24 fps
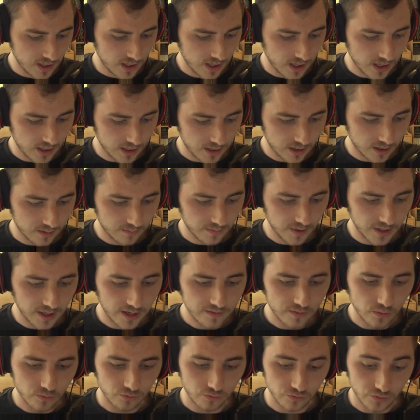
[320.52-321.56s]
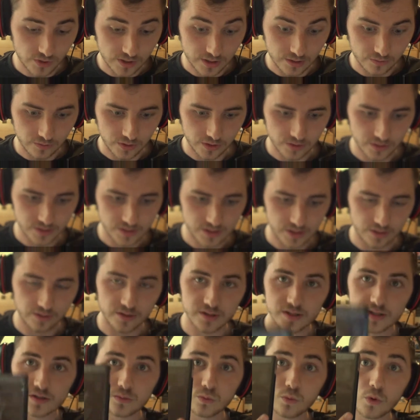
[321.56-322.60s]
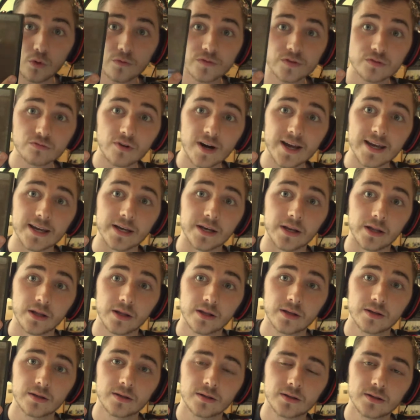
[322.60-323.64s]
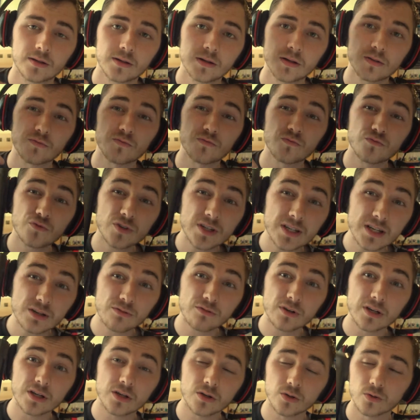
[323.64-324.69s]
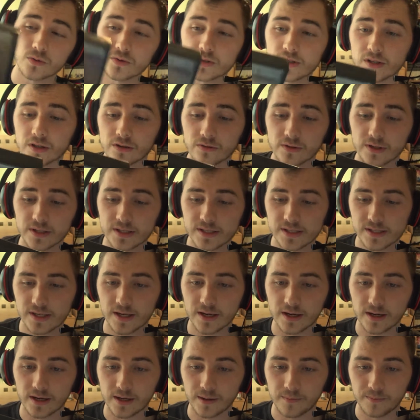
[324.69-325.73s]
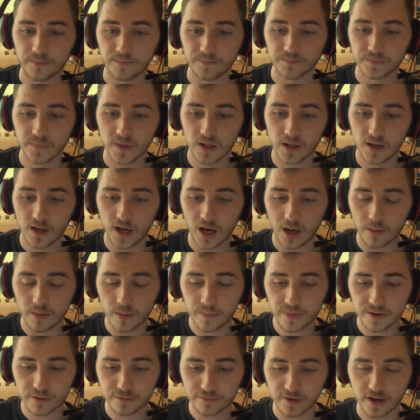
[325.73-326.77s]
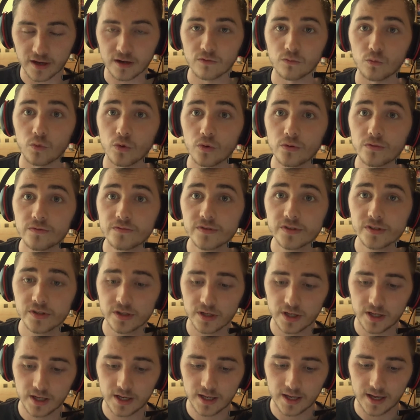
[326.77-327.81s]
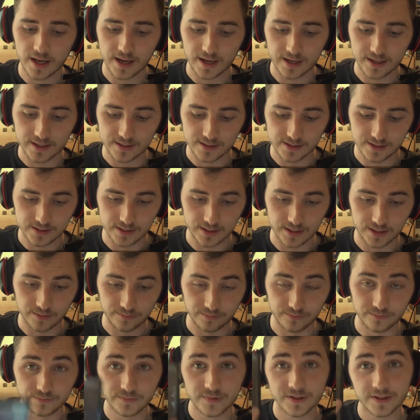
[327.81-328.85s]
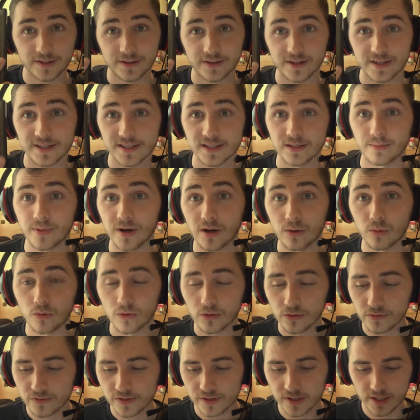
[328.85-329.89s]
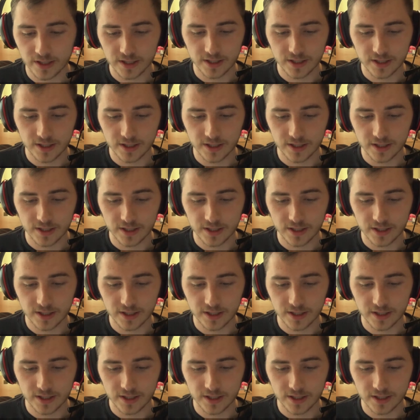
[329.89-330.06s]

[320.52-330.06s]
Another really good series is Wolf's Reign. Really cool series. I'm a big fan of wolves, and this is about wolves.